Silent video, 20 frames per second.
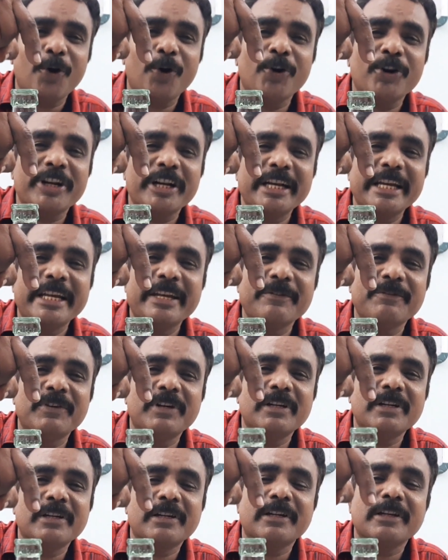or
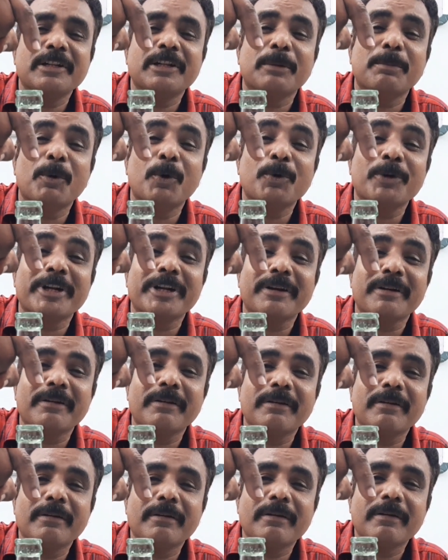invert the bottle.
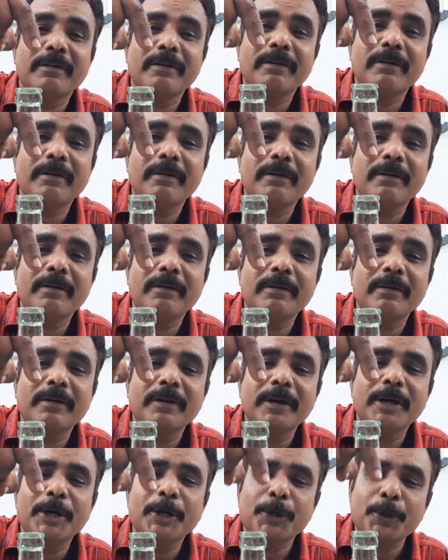
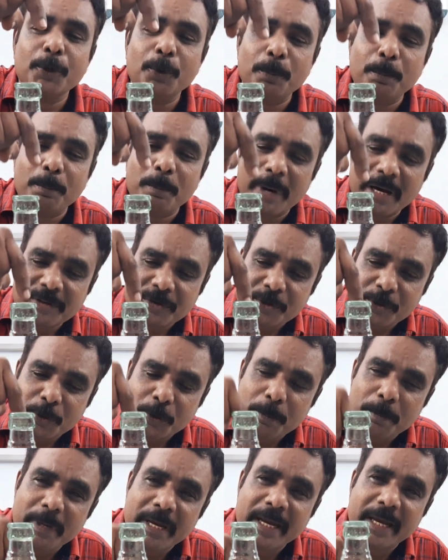You must
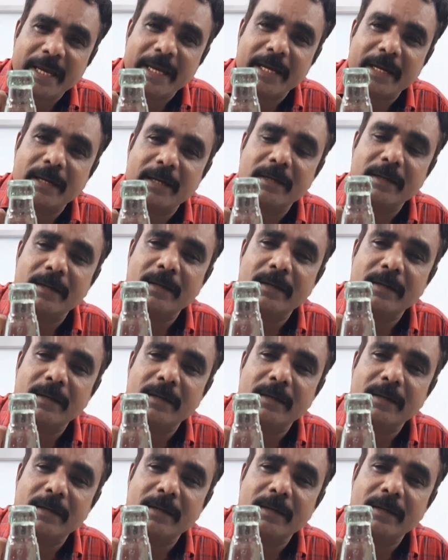make